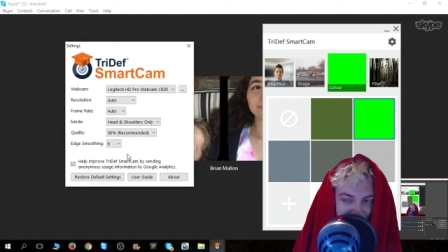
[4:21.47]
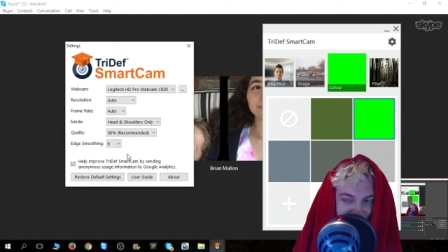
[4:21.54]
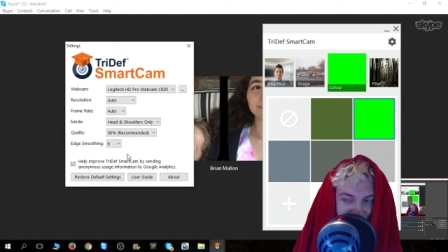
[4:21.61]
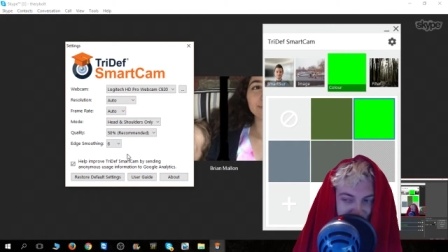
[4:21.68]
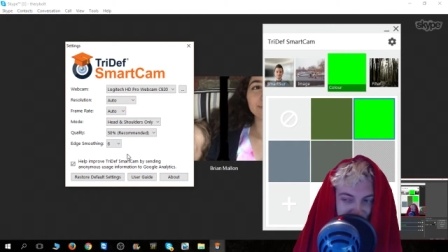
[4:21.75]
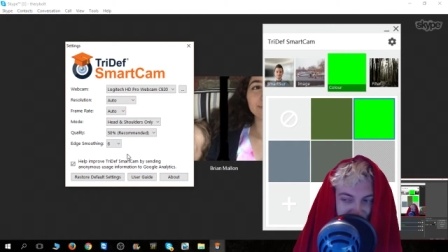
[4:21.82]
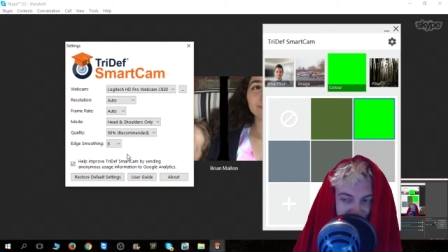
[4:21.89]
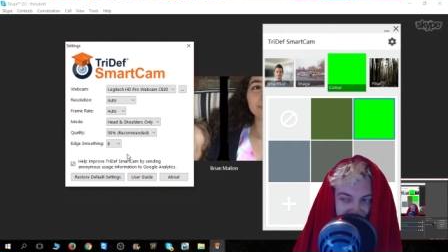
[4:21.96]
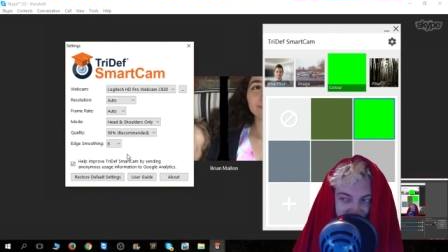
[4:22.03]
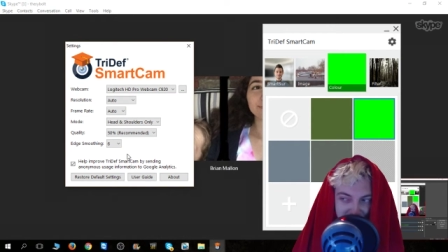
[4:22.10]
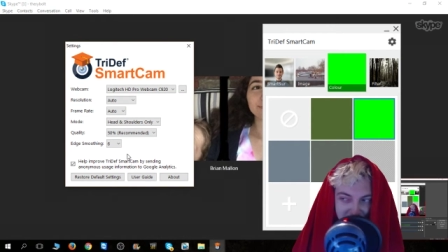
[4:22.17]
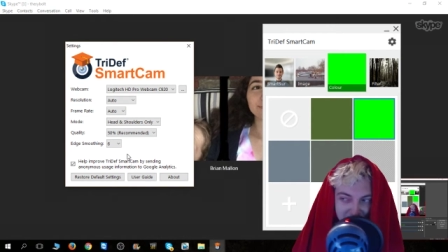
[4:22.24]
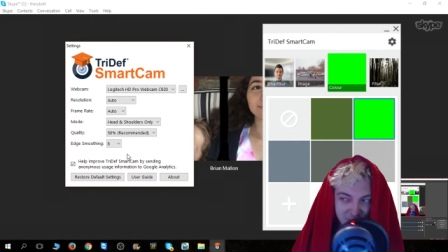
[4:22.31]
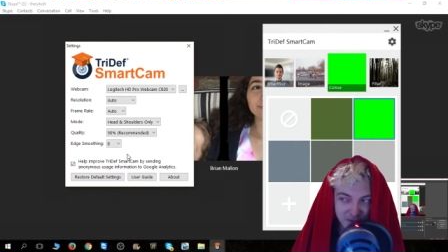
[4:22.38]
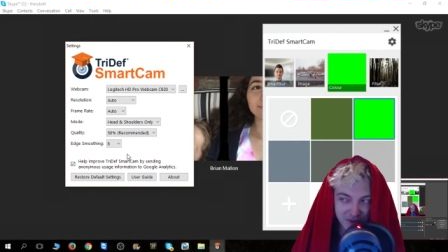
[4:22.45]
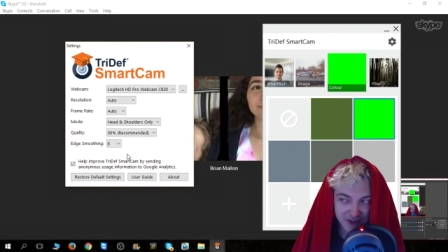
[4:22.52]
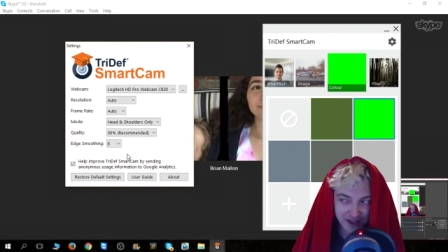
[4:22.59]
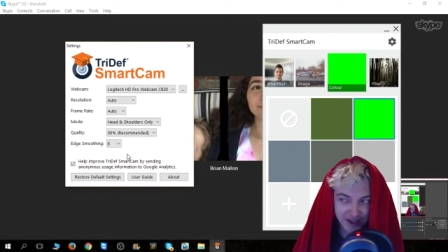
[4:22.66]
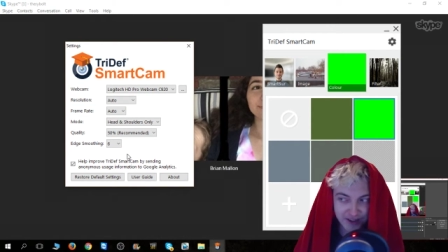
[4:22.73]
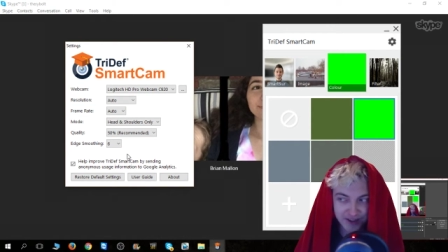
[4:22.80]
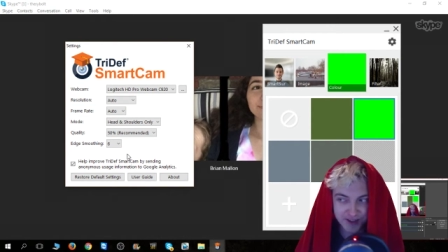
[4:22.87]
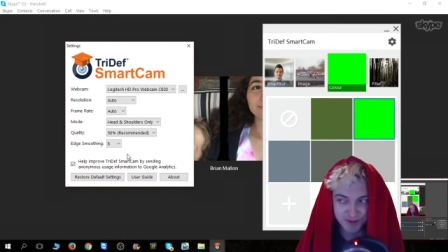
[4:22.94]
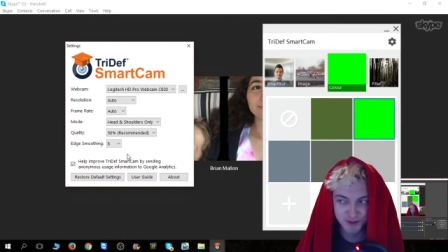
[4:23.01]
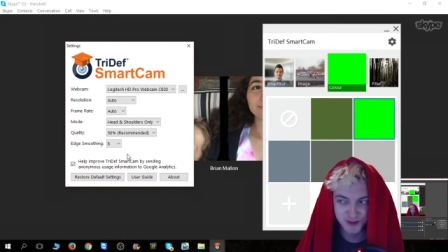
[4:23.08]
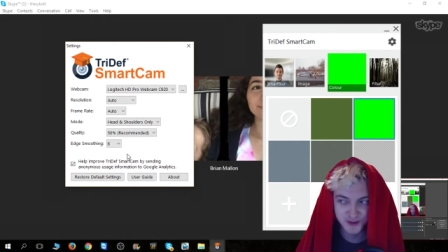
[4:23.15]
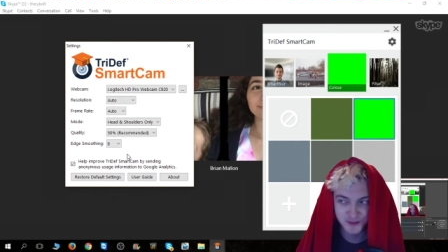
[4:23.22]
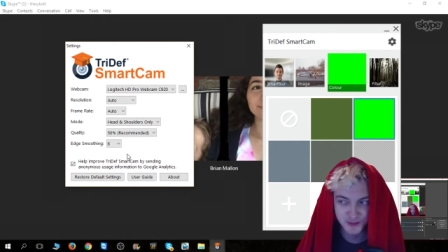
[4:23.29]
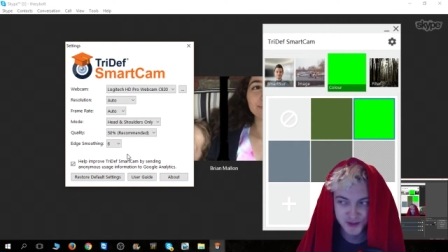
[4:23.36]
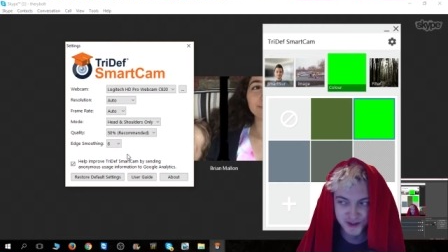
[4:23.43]
Someone's probably like, I really hate this video
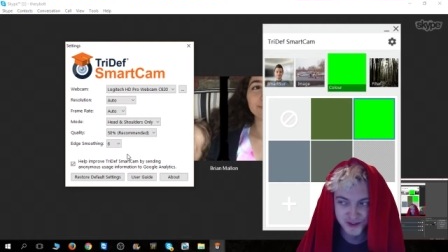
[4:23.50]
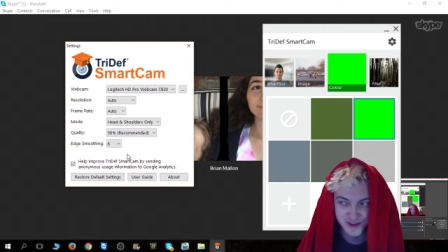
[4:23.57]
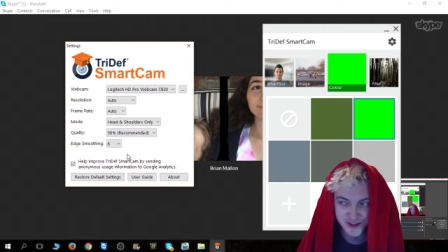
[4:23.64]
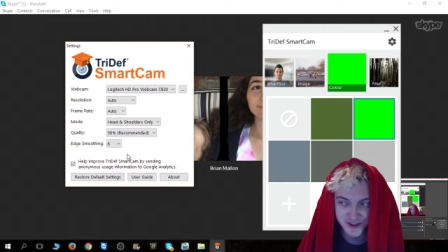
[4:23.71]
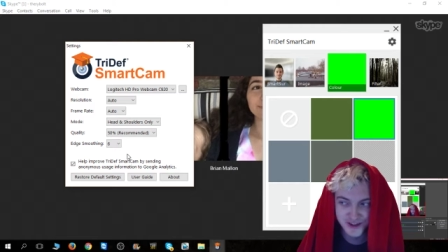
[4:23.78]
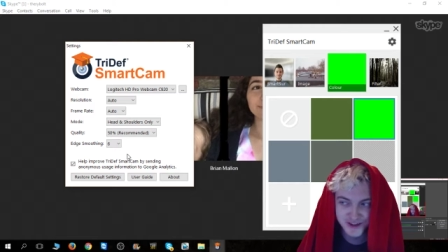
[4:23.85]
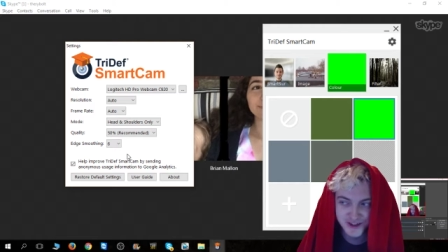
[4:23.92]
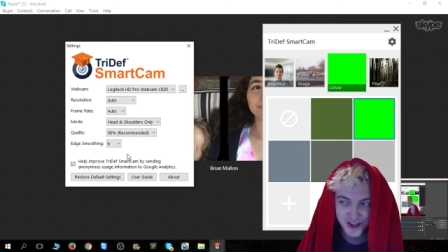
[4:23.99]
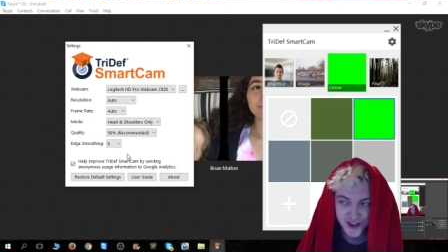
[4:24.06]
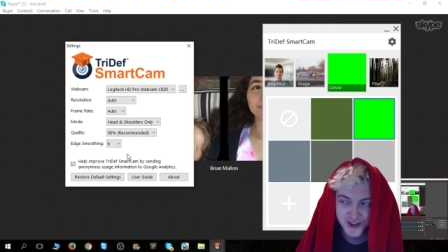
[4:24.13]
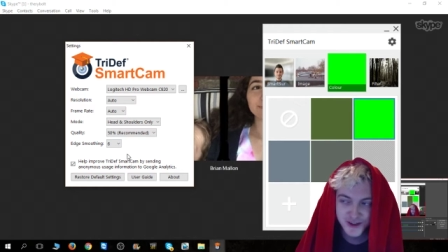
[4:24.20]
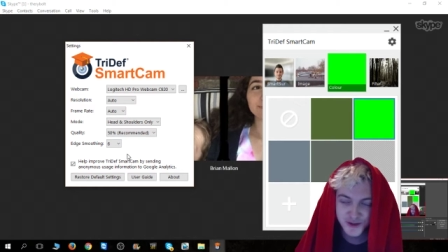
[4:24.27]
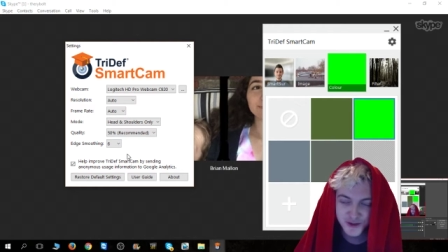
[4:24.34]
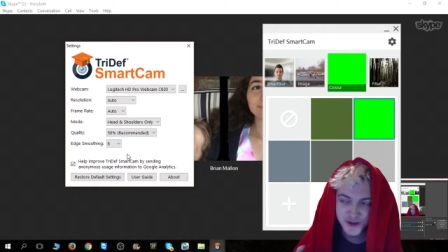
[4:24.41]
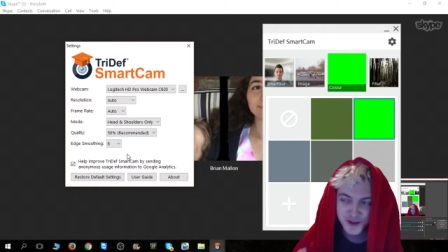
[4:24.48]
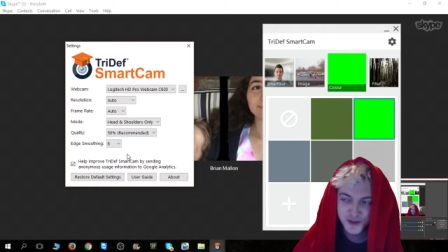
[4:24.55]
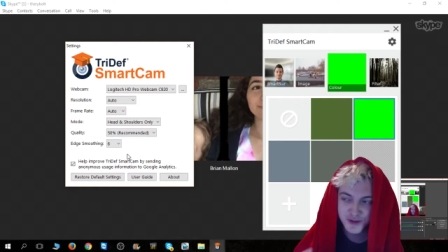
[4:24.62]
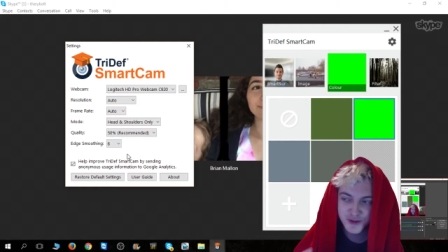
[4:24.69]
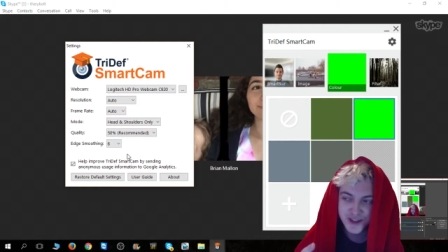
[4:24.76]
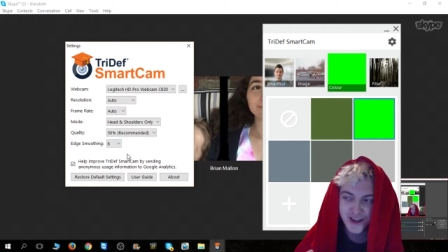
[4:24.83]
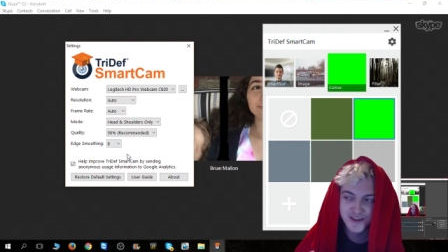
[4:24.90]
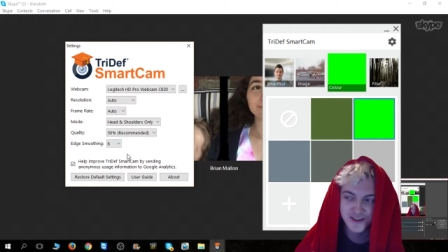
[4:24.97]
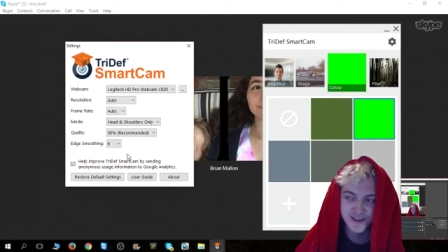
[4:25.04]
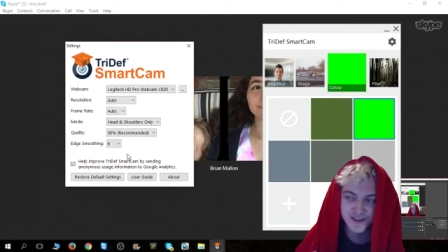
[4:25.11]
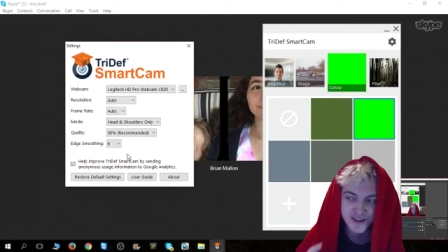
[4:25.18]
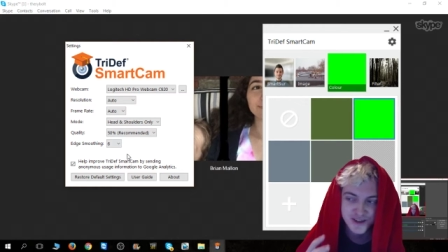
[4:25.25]
in particular. And then so, there's two sides of this.